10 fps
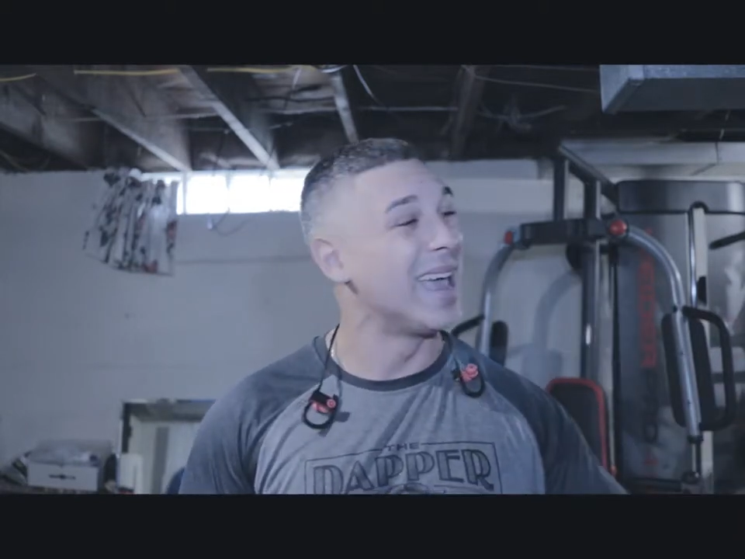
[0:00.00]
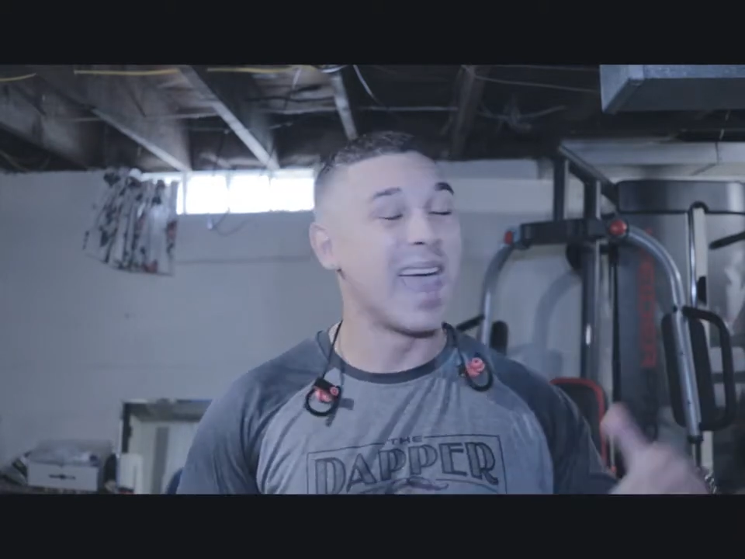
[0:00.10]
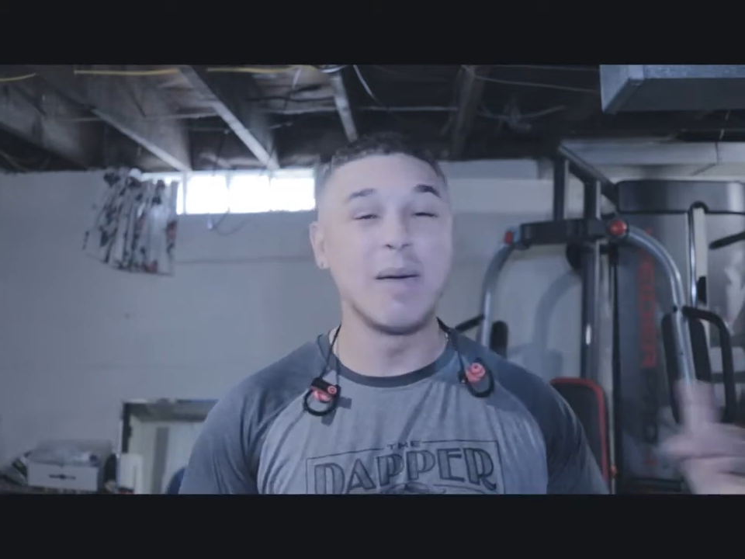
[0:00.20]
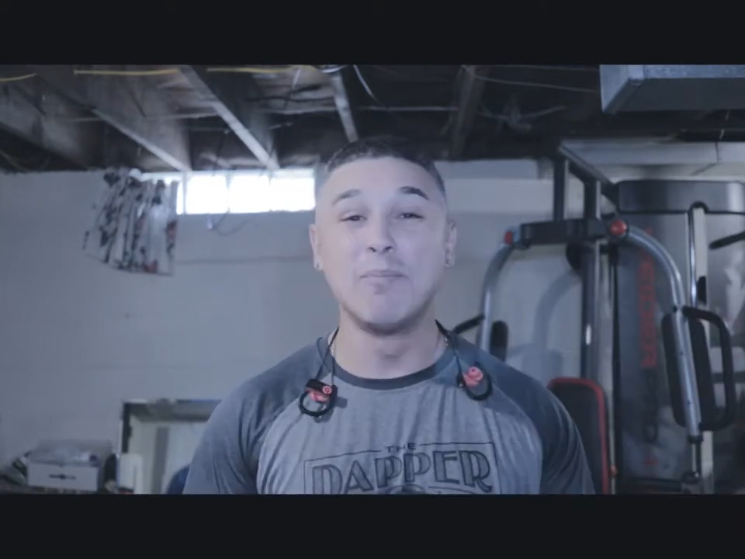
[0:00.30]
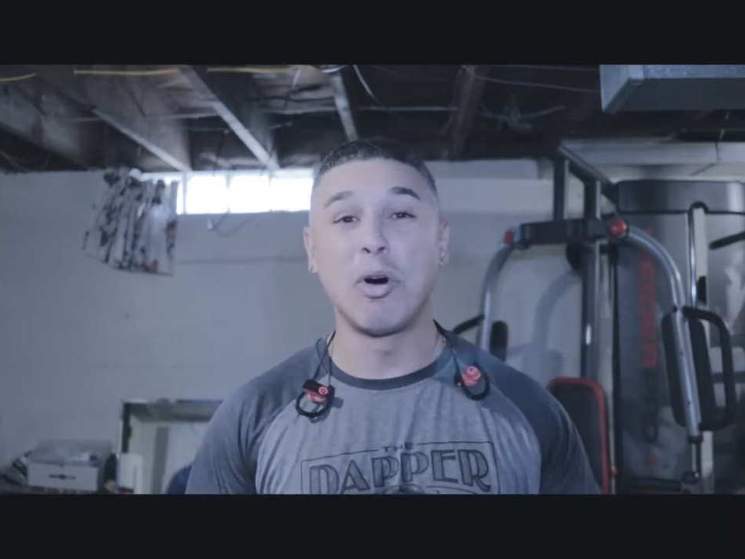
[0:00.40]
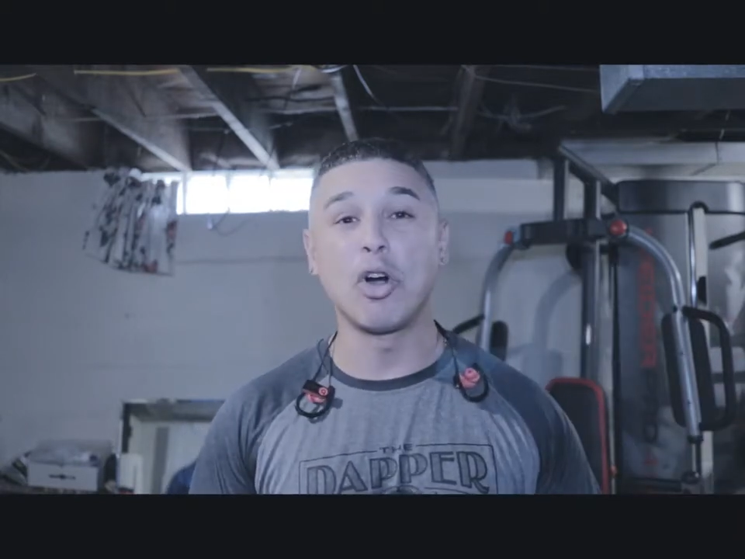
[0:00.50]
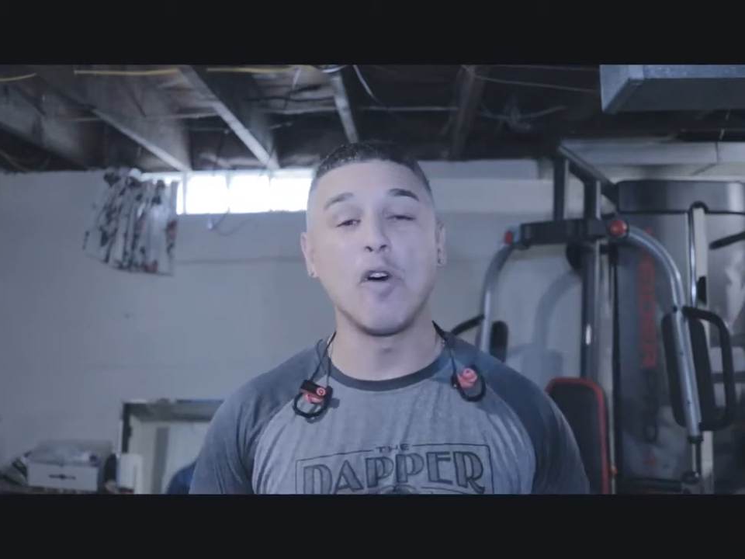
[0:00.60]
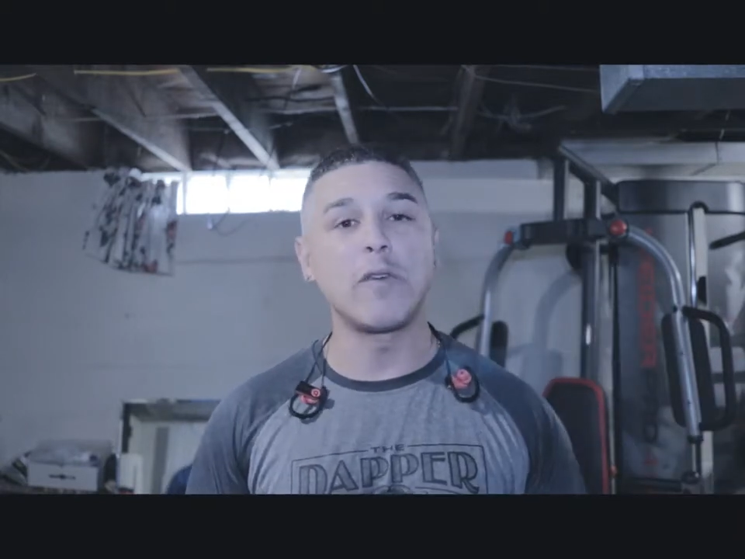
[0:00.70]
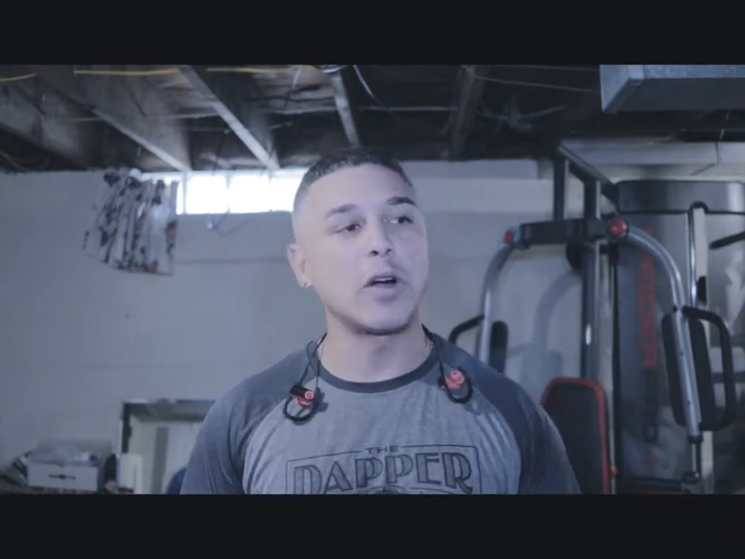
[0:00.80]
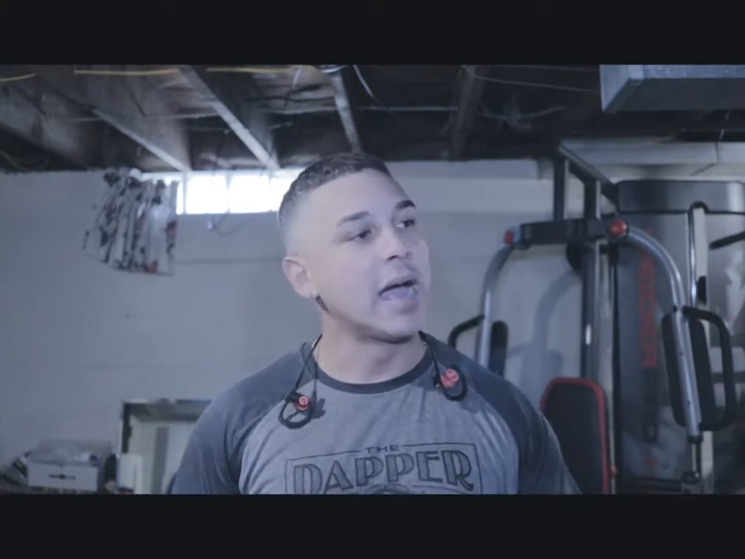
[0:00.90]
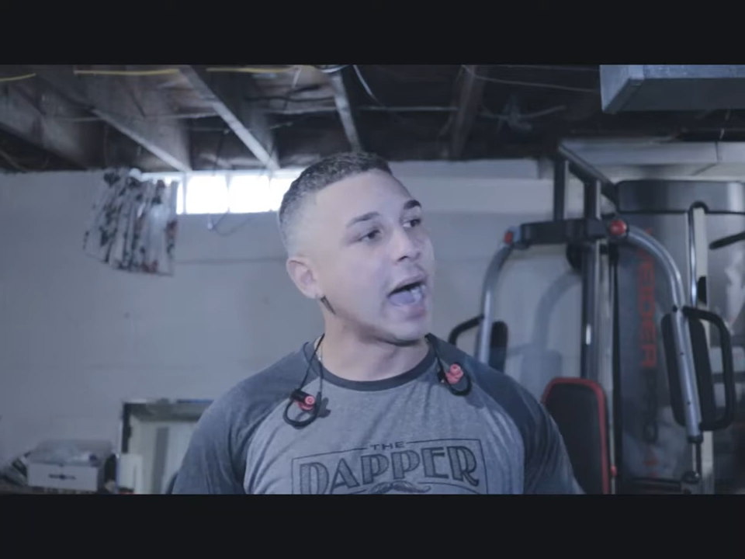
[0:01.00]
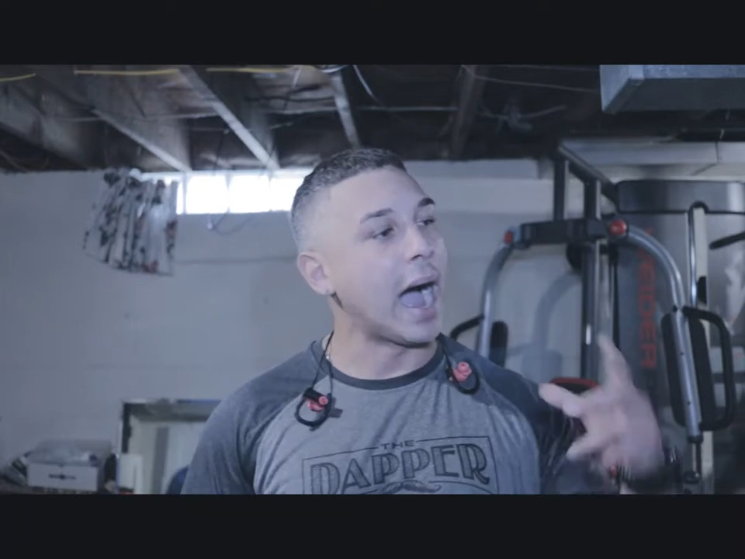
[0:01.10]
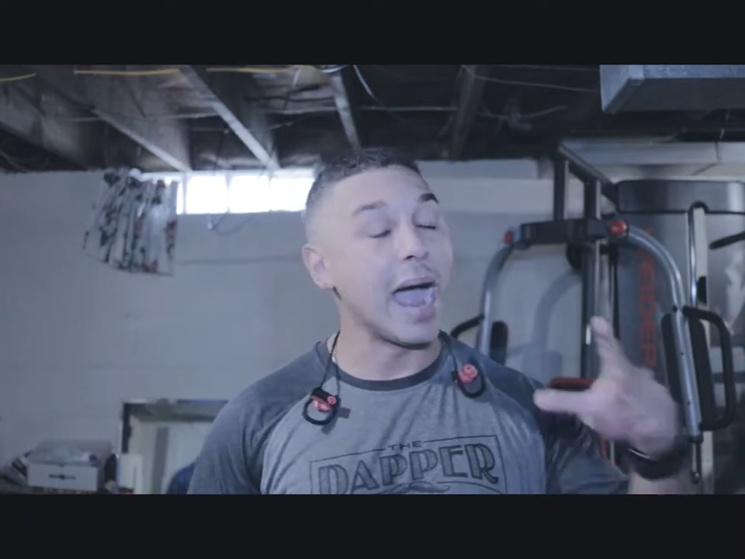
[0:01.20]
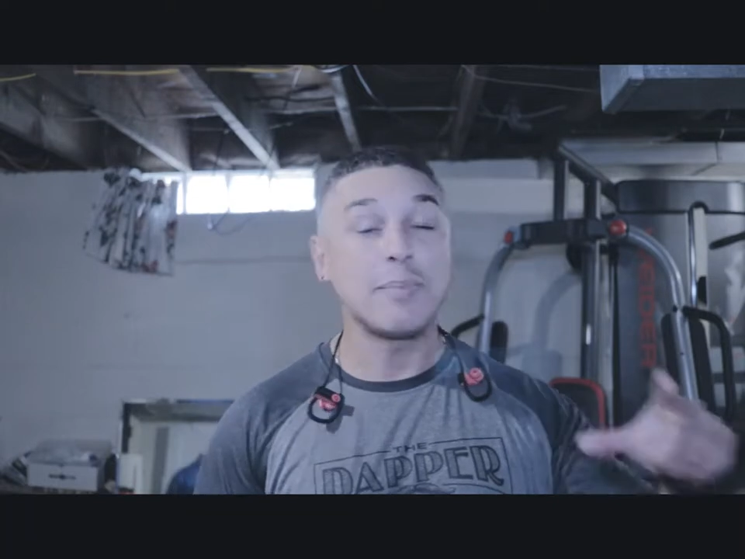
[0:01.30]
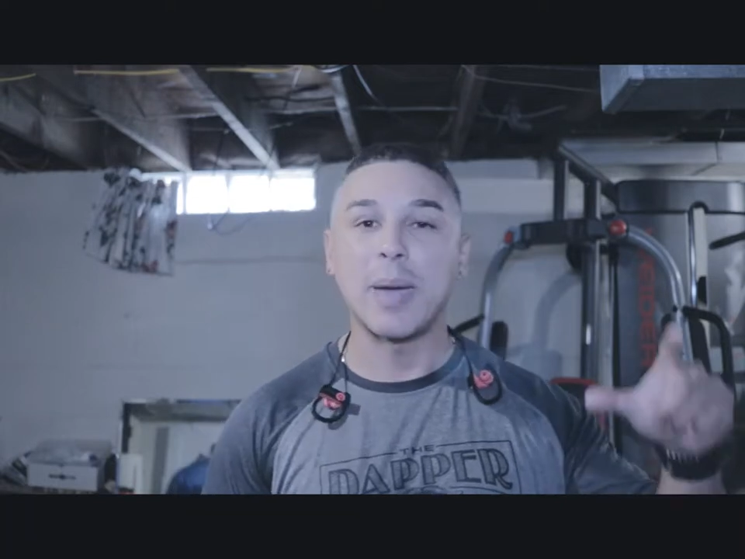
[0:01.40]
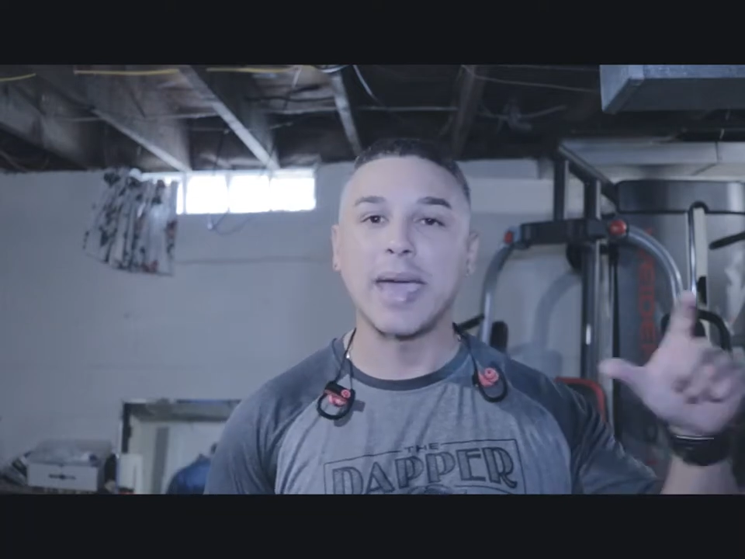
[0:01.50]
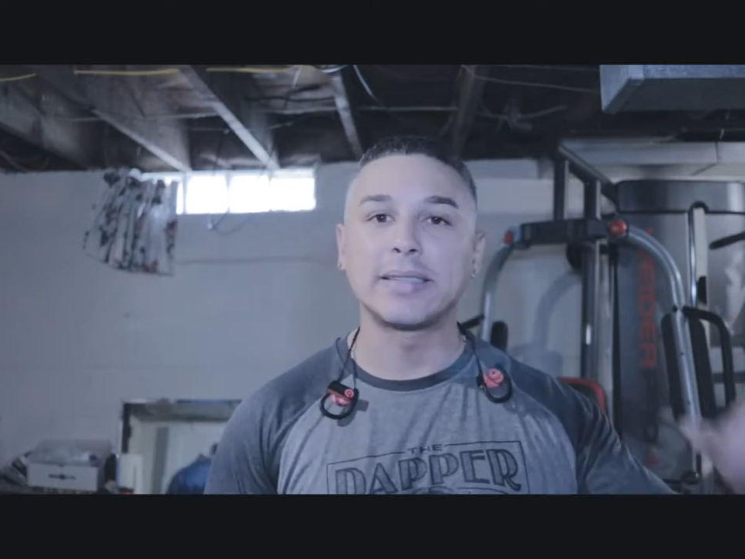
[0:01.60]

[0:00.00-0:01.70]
And moreover, I pay